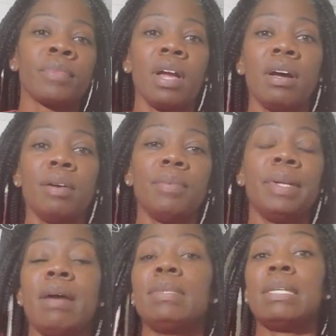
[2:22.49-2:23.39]
When
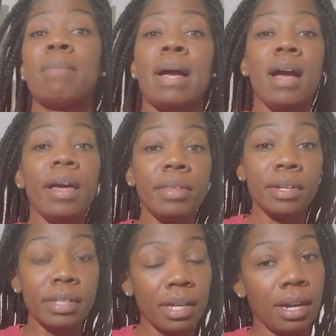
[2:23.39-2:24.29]
I was in my
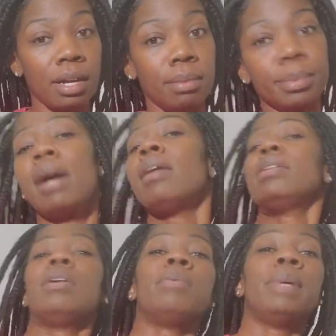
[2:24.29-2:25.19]
other
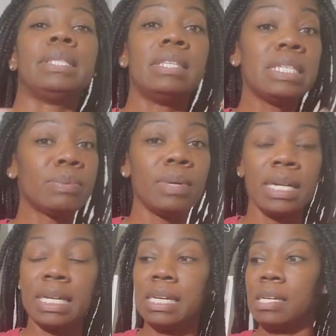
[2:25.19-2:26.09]
condo, but this one,
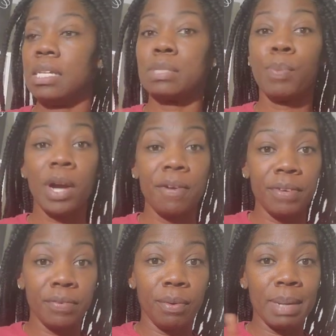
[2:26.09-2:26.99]
again, is
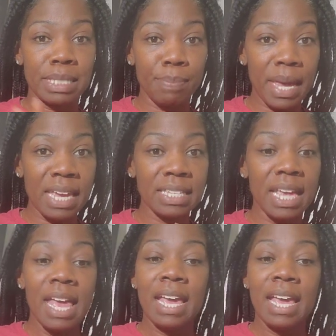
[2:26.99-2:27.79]
perfect for my space.